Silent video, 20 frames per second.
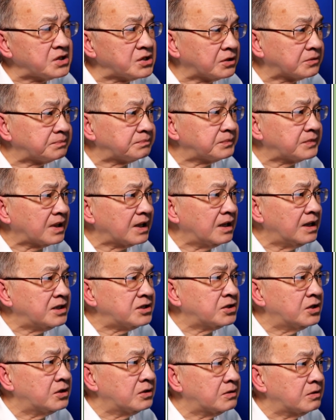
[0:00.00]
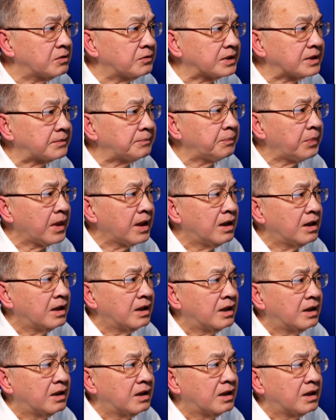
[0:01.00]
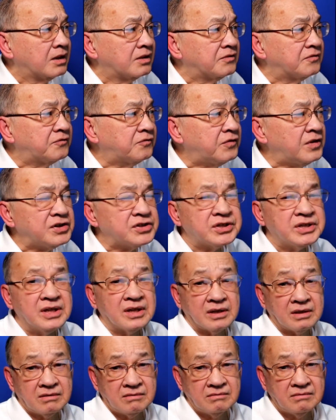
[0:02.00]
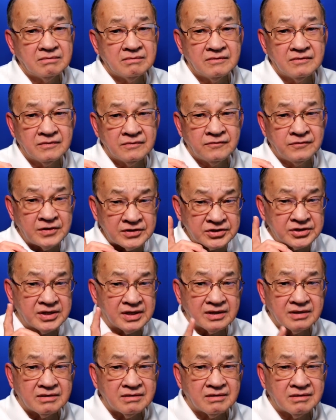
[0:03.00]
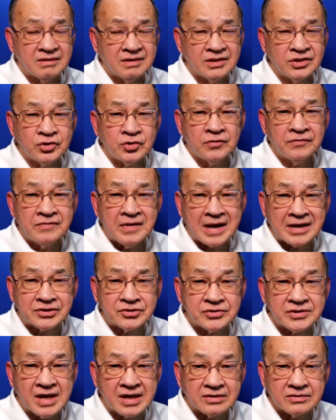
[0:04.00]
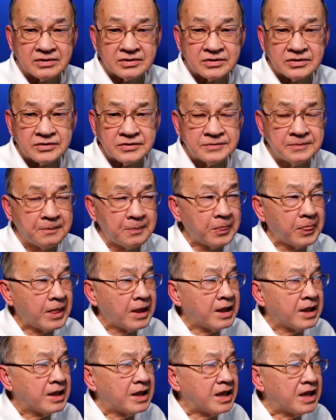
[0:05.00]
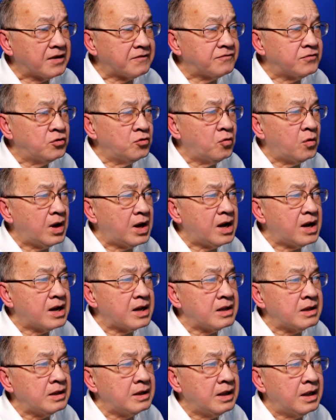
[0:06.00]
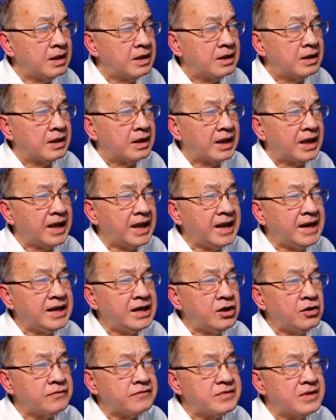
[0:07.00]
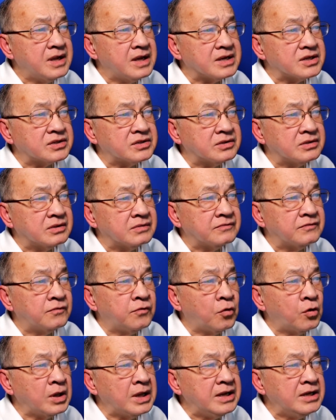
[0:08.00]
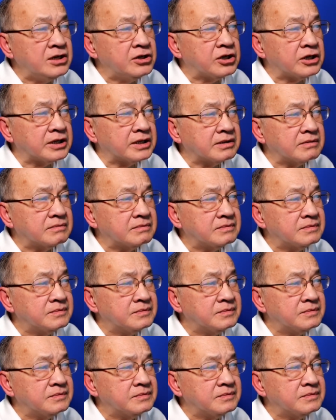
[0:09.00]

So let's go through it. First thing is your vax status. If you are any of this, foreigner,